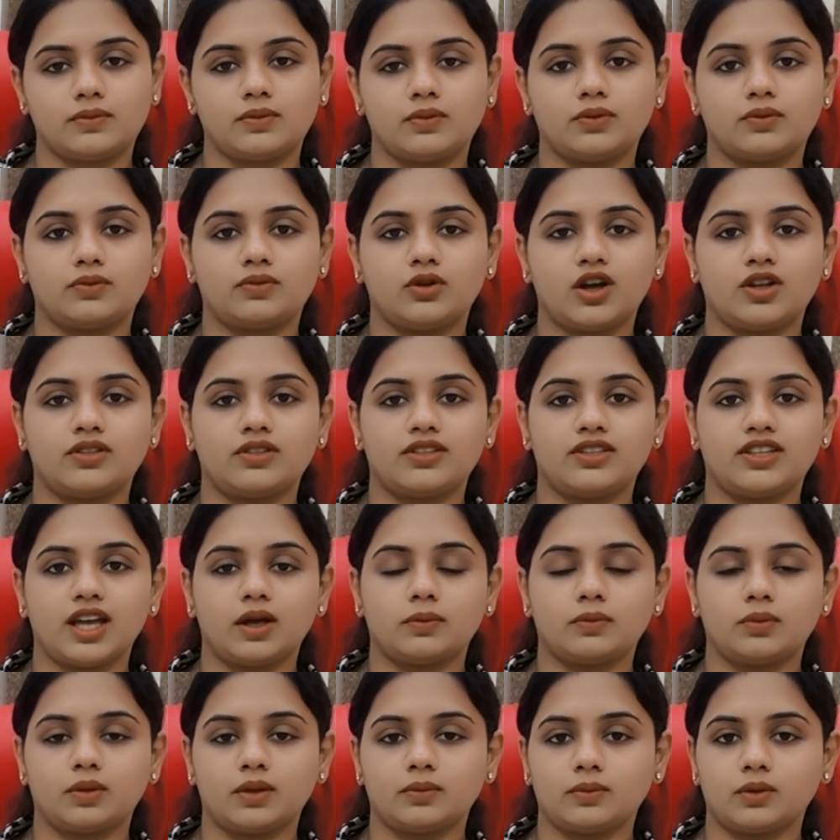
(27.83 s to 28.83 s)
First
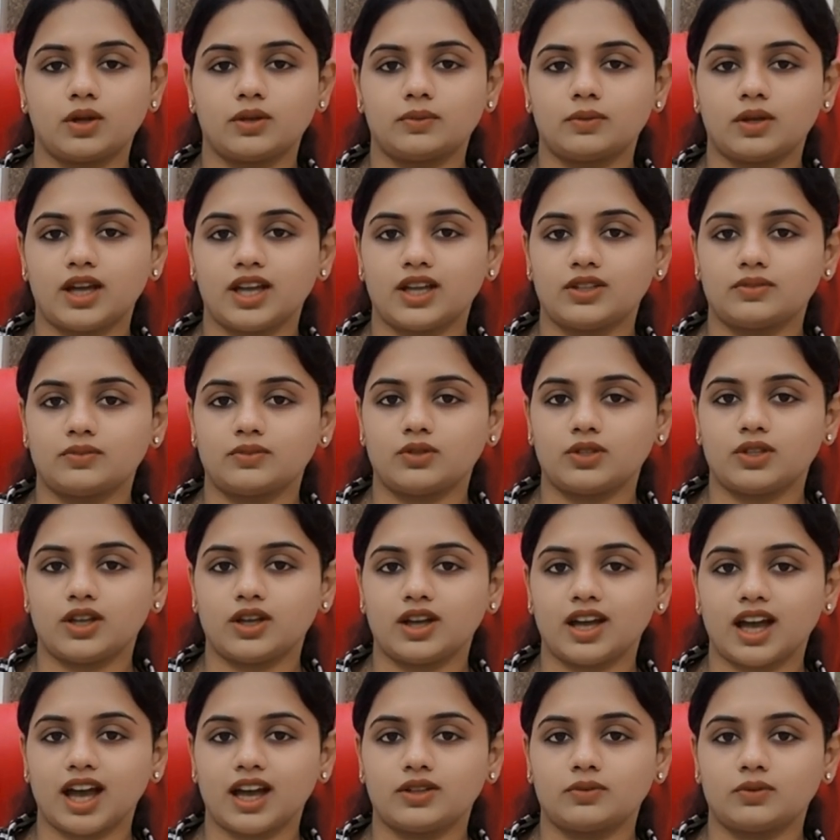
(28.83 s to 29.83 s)
step in preparing for a
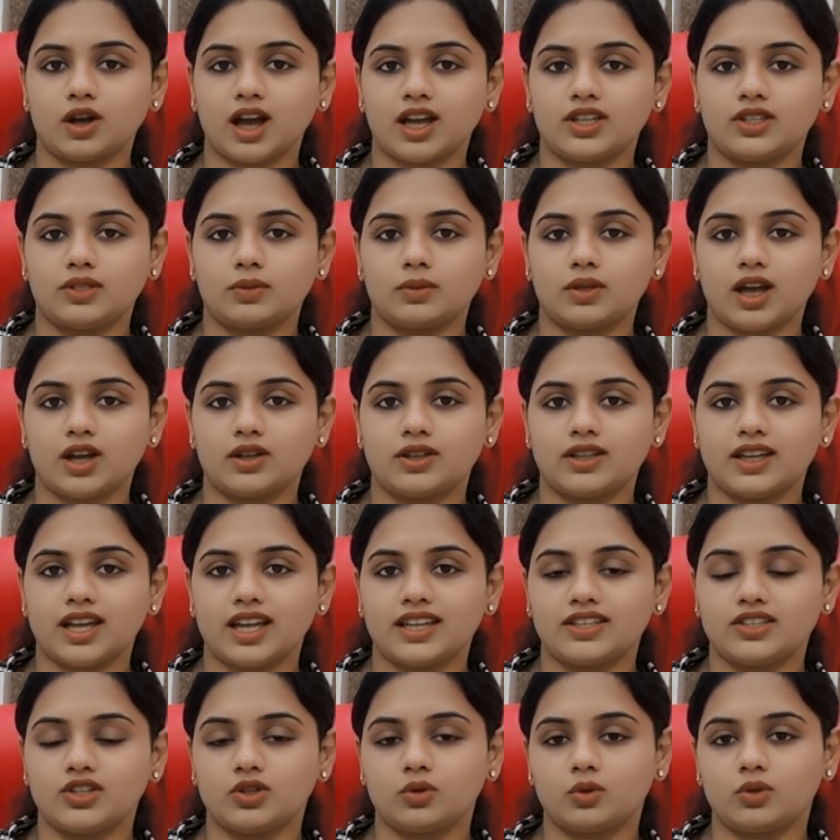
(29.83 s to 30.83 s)
hair transplant
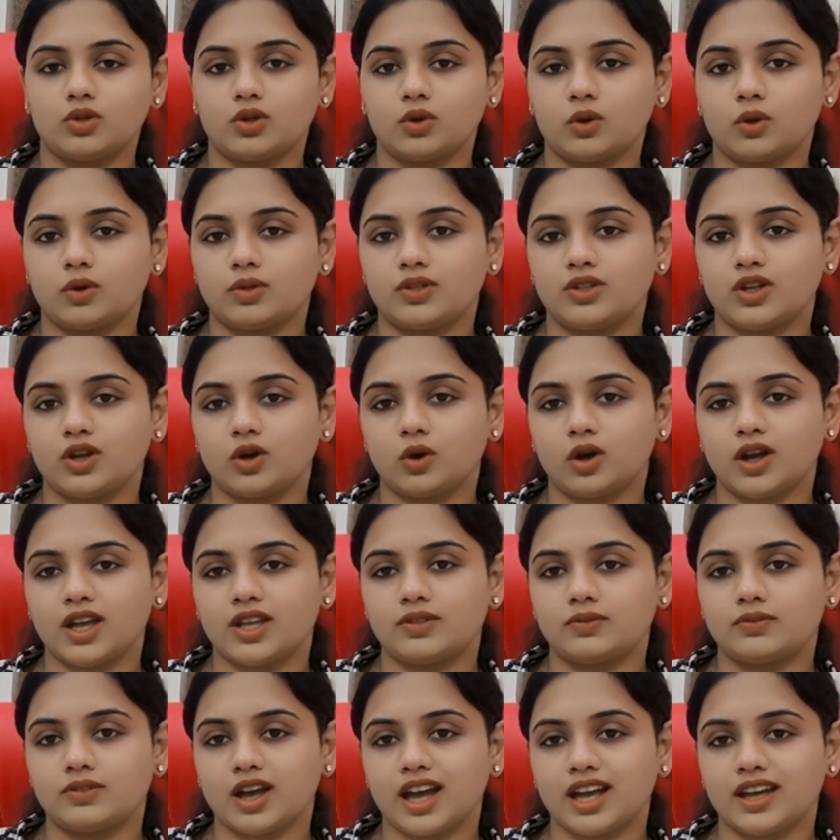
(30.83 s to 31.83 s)
is to choose a
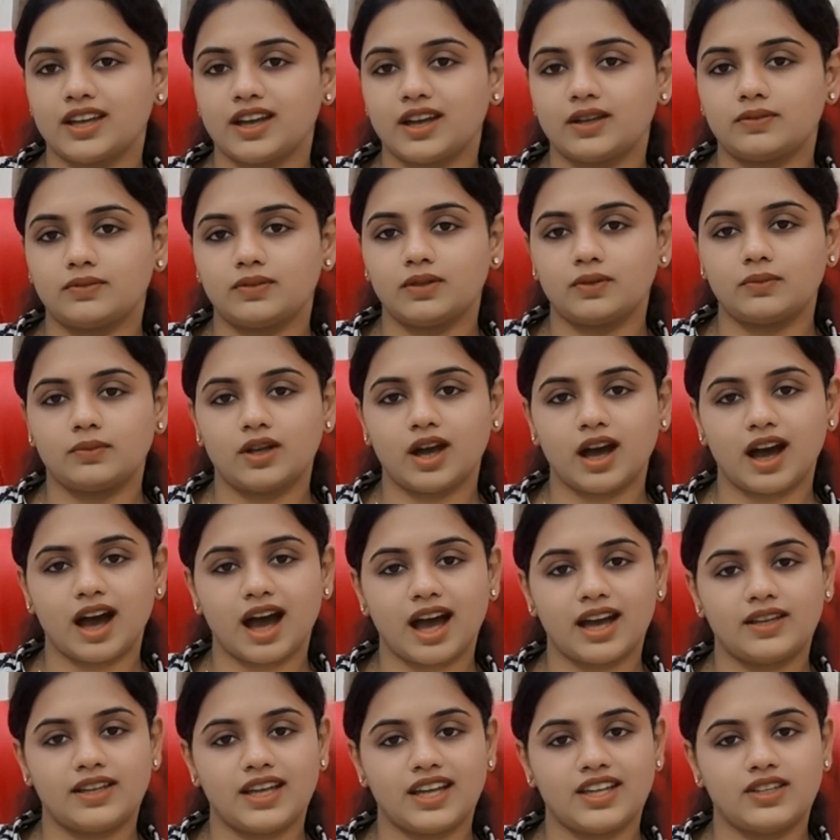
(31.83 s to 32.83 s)
qualified
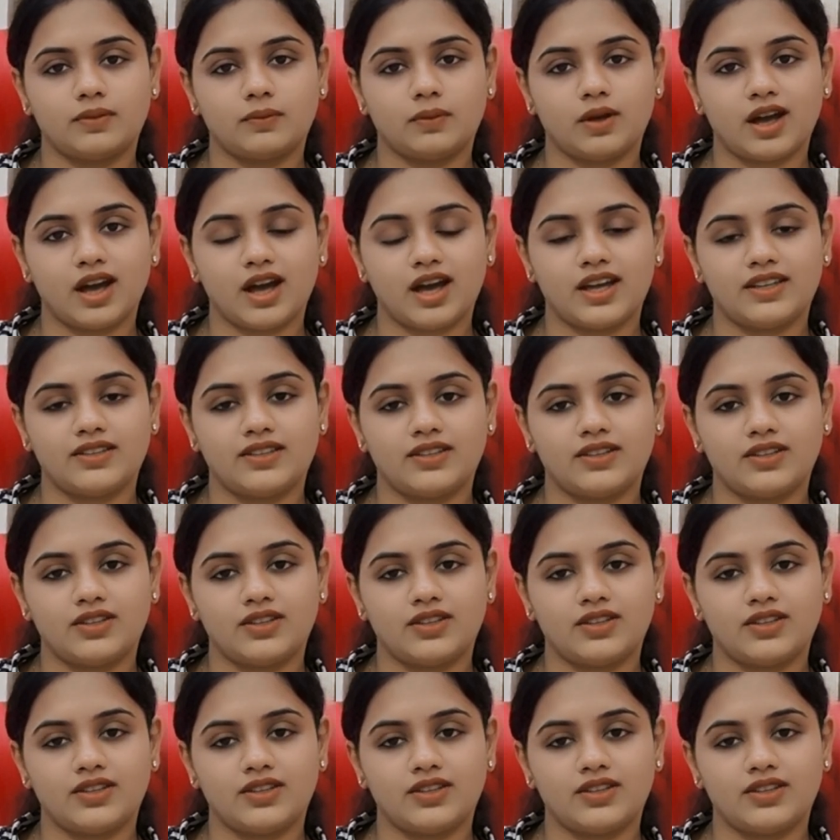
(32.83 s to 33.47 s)
and experienced